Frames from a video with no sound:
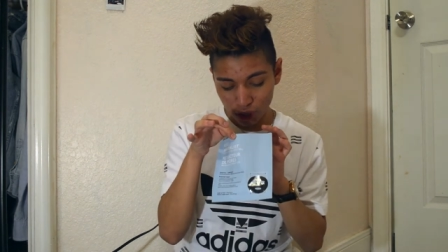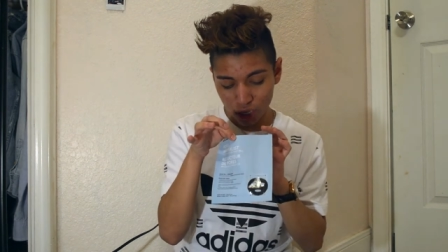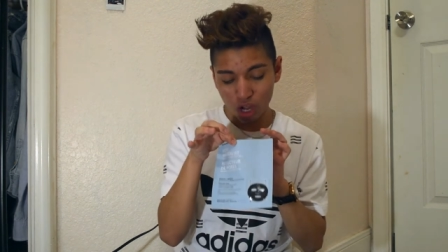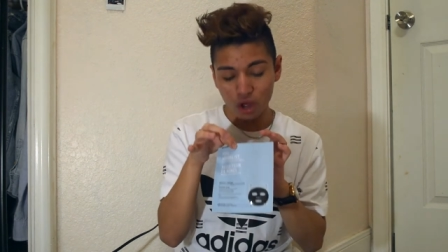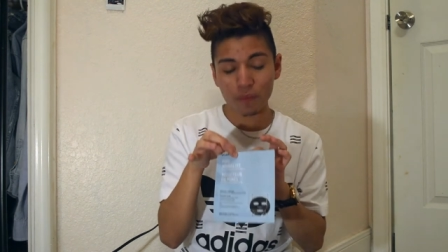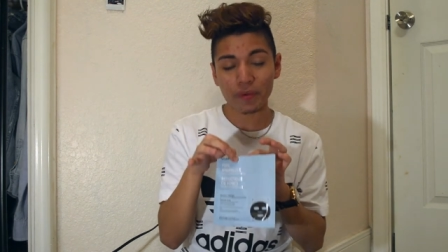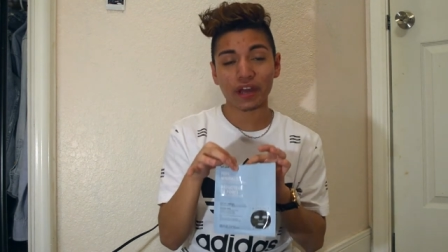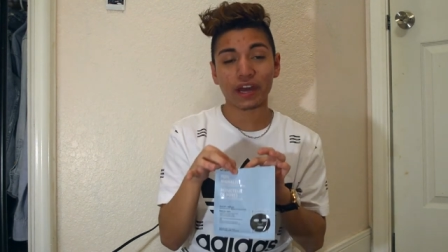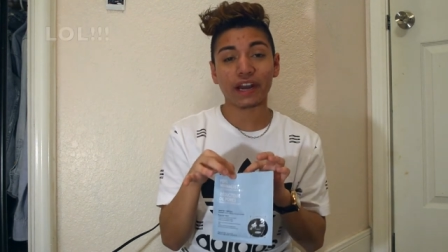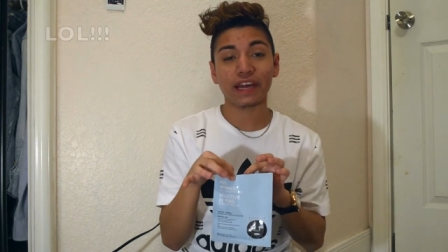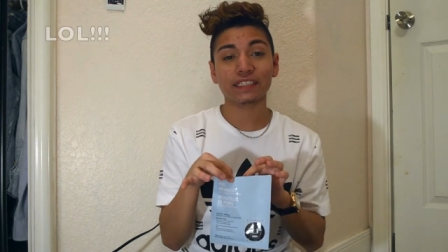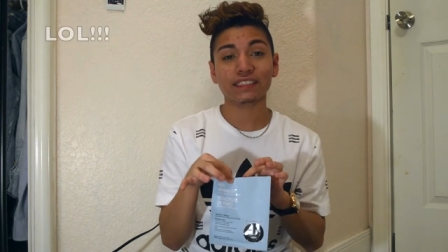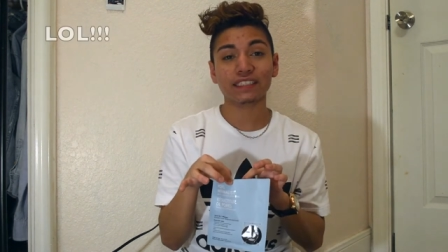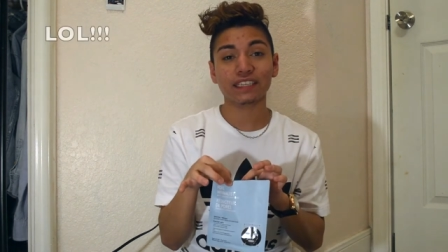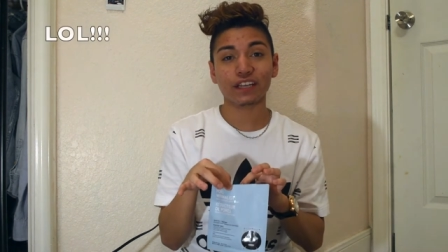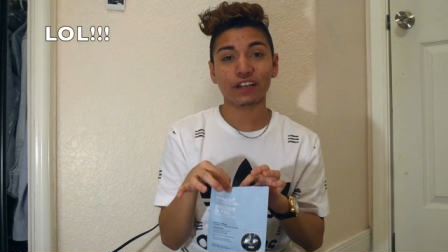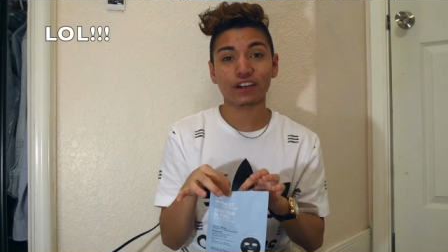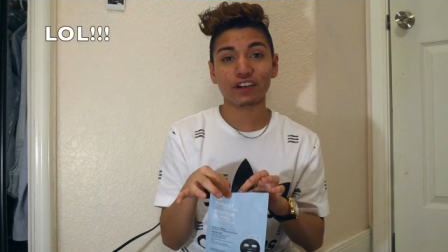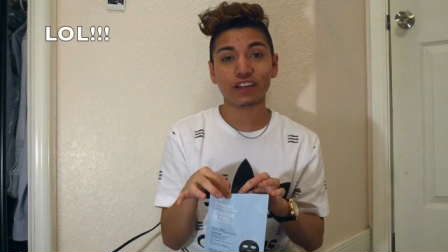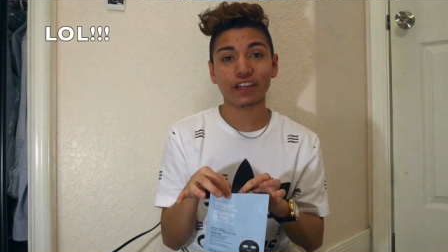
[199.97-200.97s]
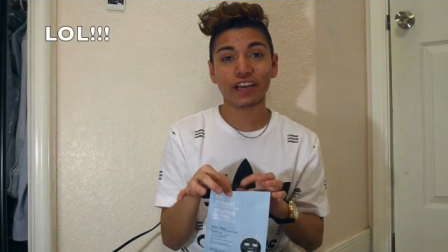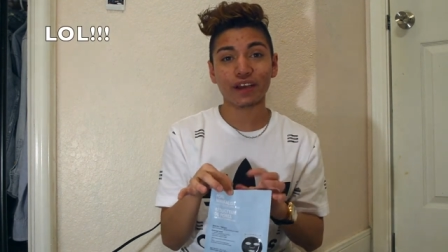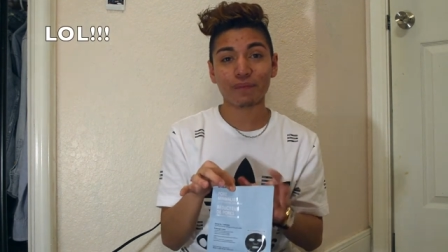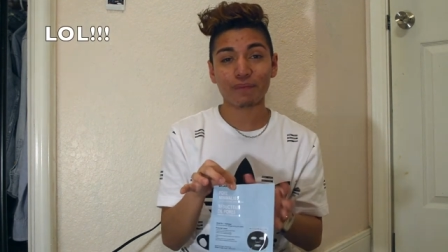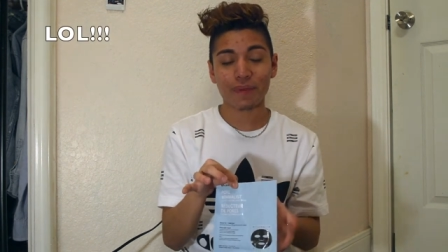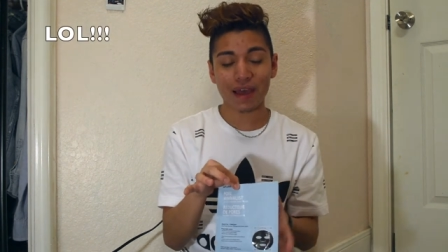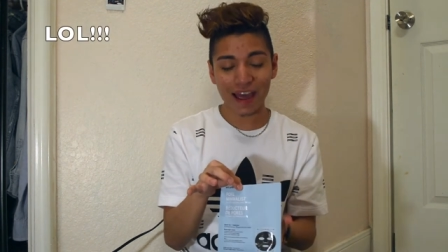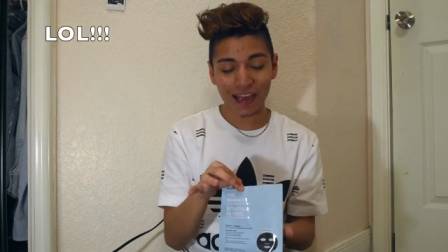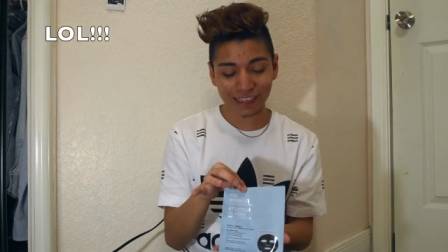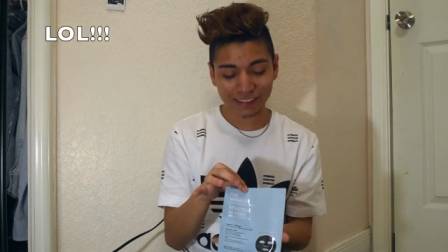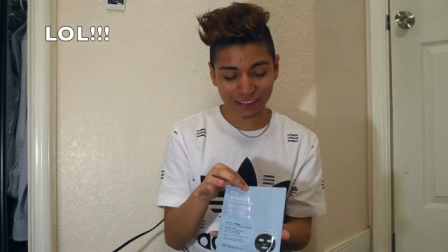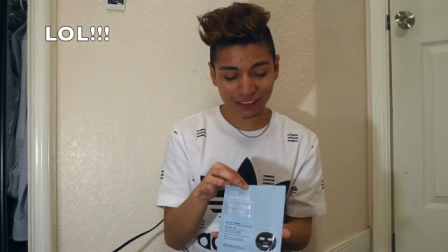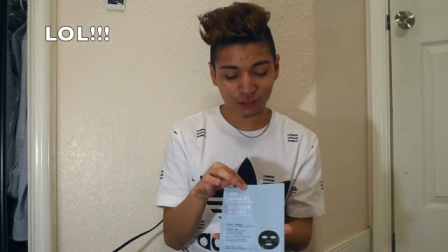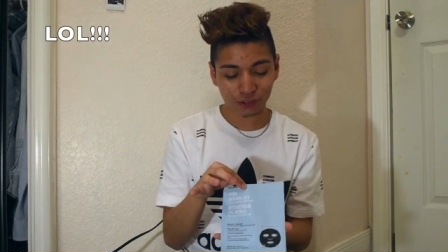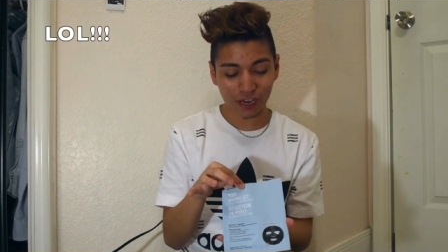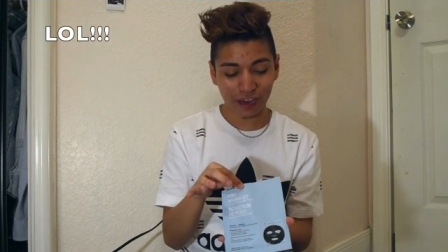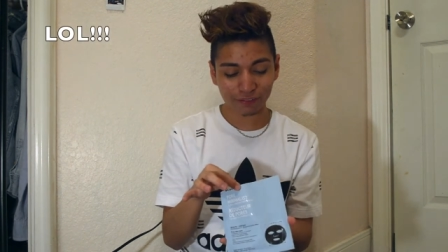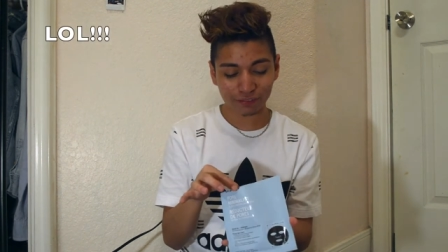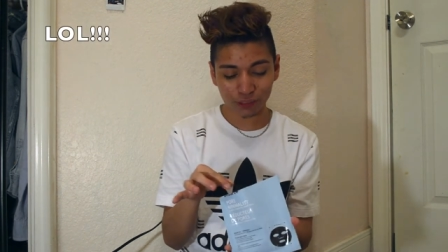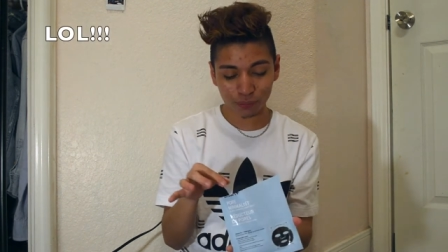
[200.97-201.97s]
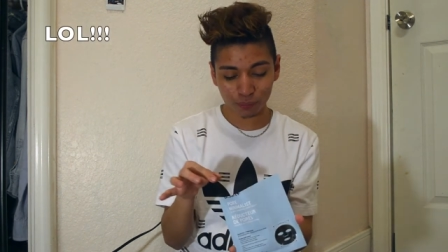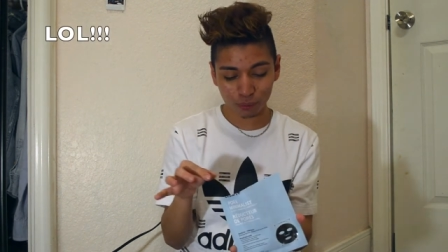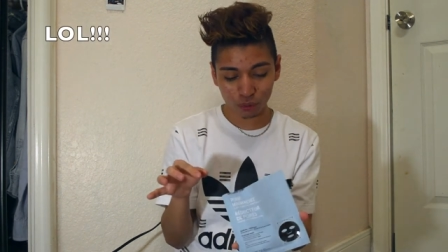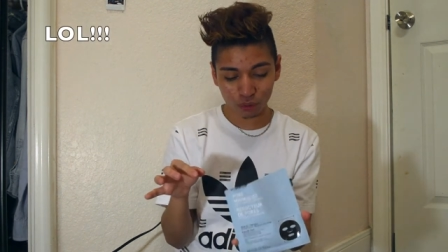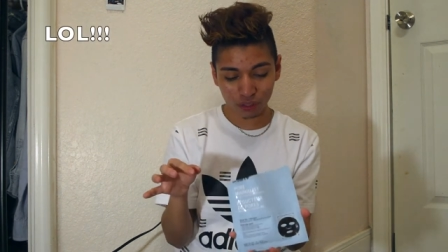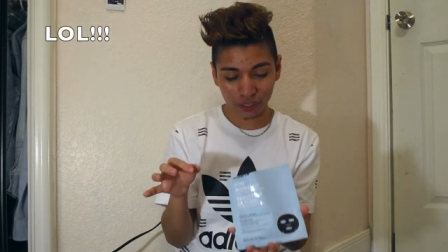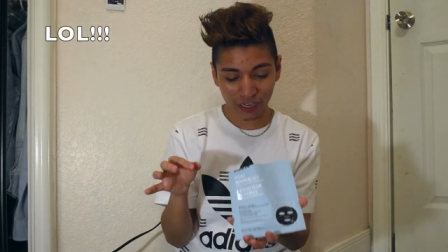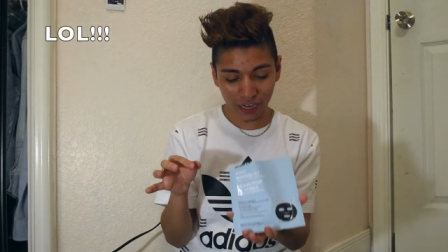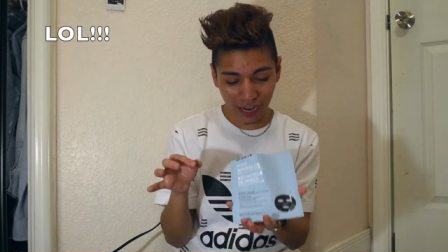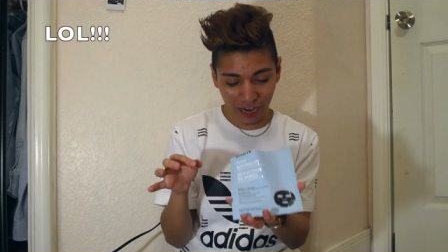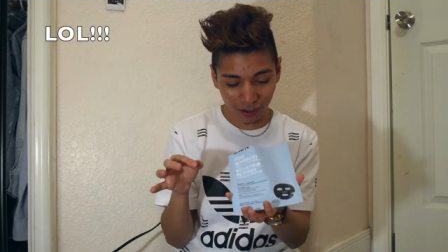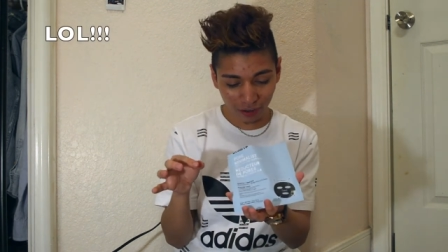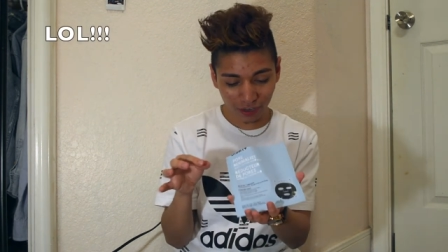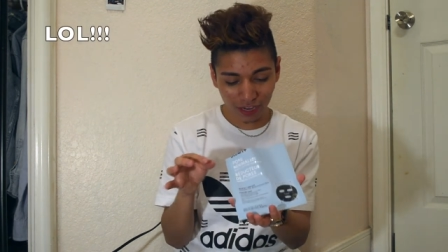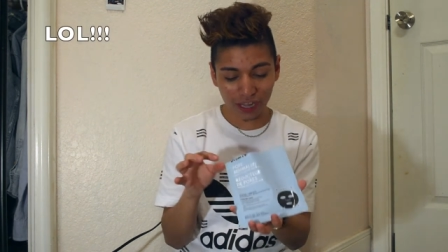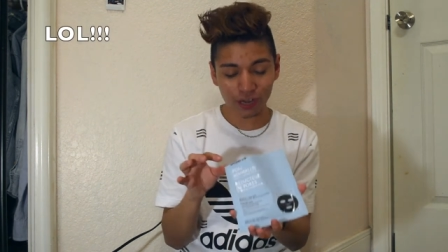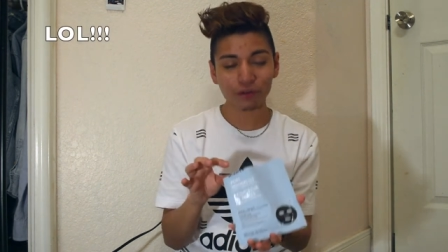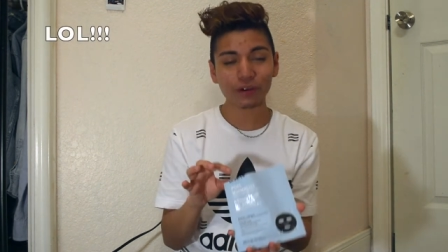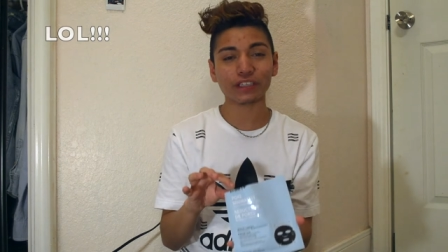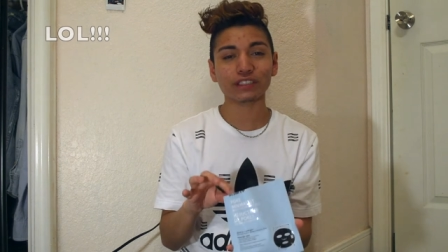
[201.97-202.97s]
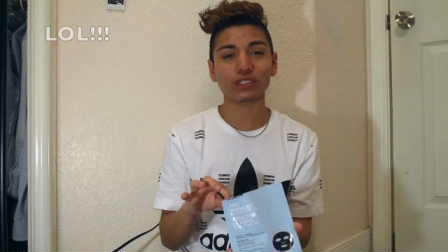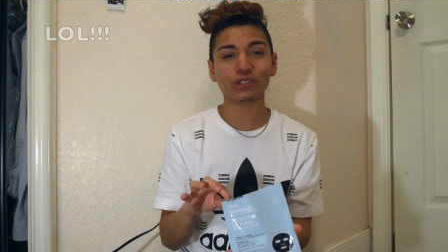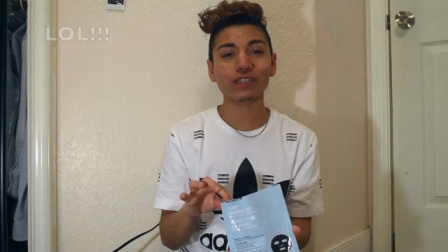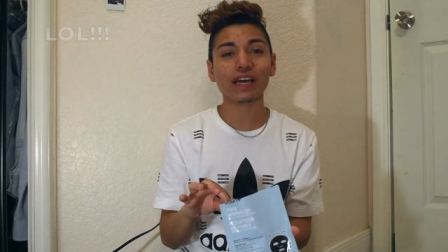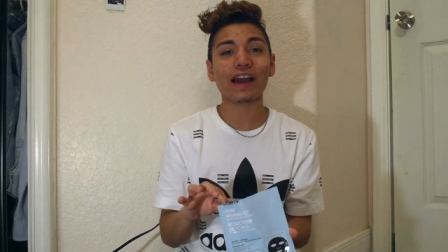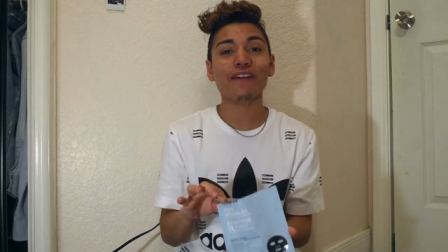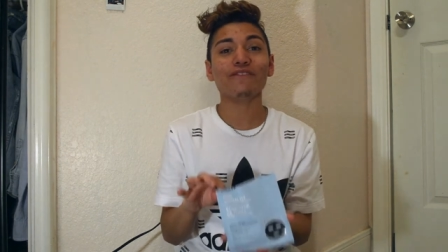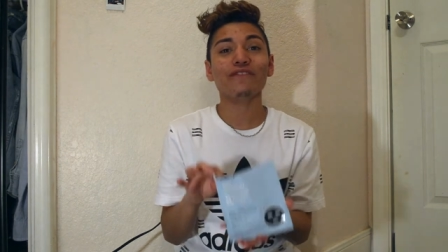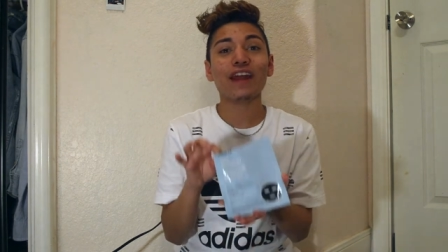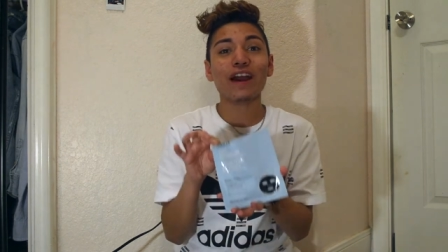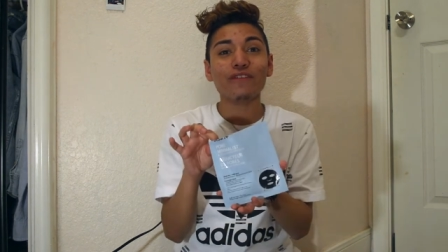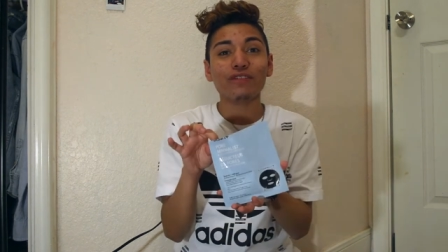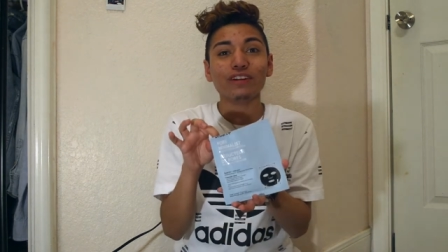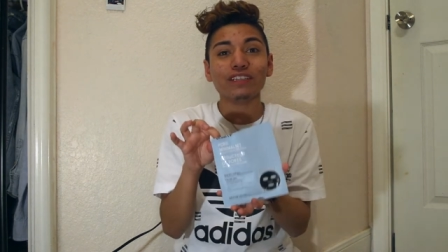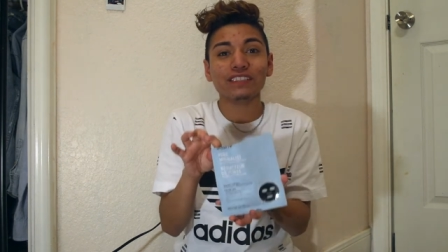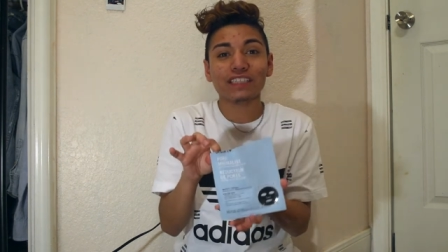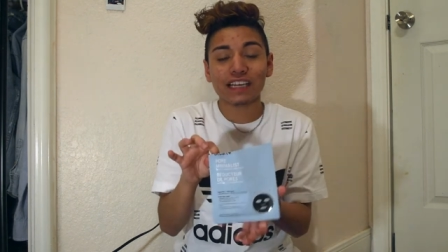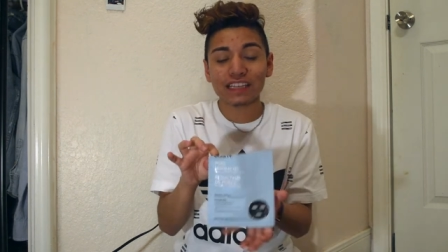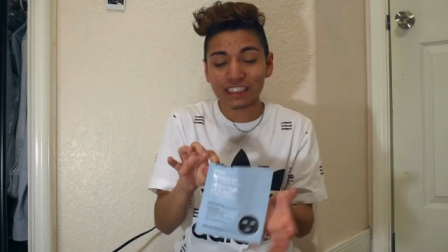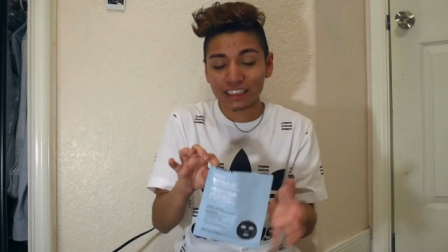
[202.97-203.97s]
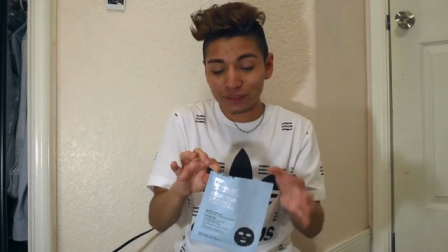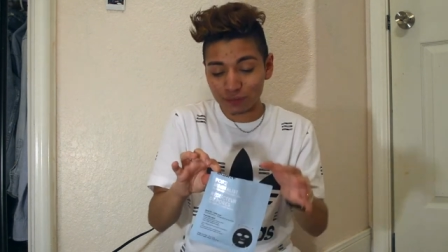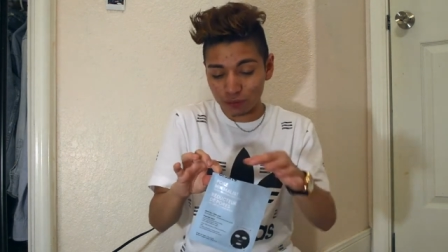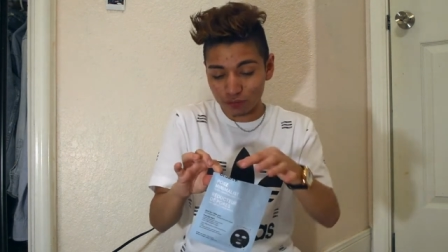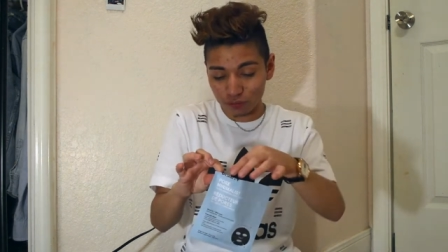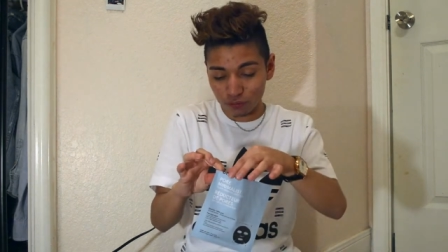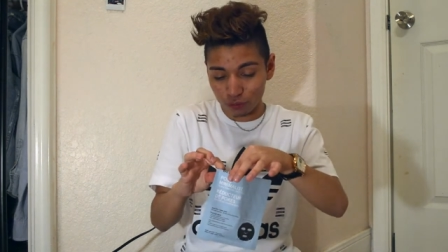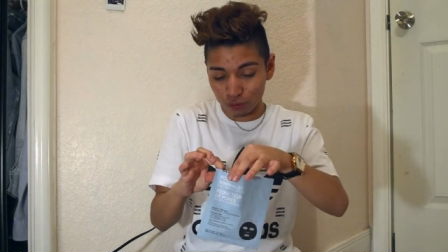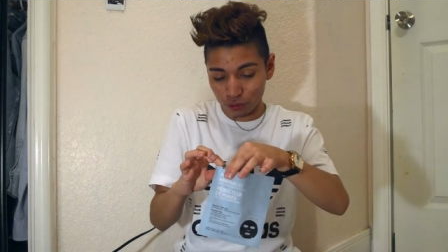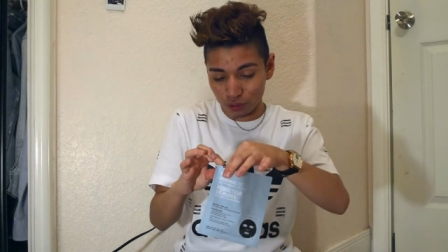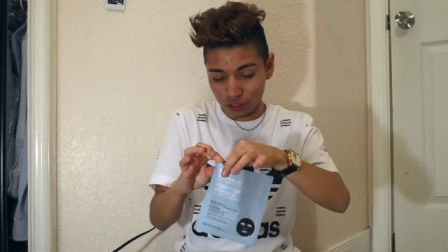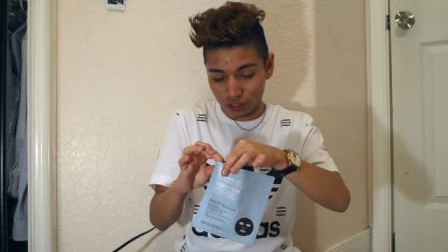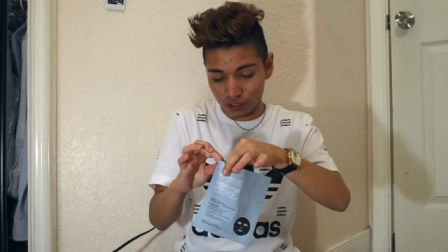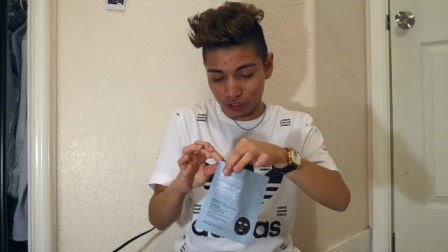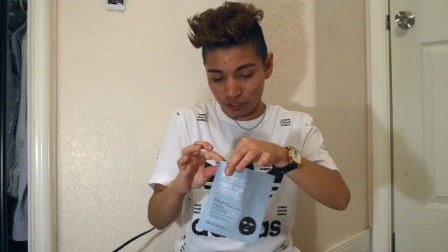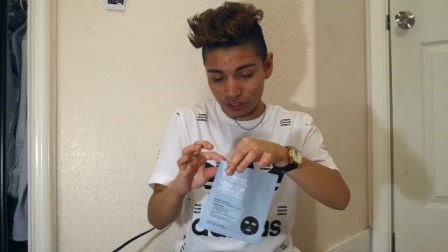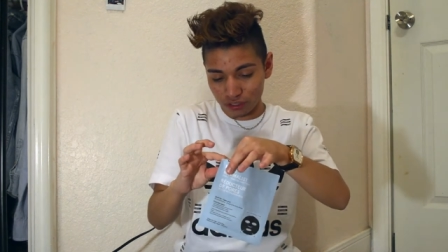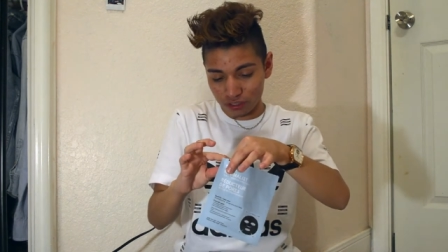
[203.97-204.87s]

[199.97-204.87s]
Oh my god, it's literally a mask, so I have to pull it out? How do I do I've never done this before.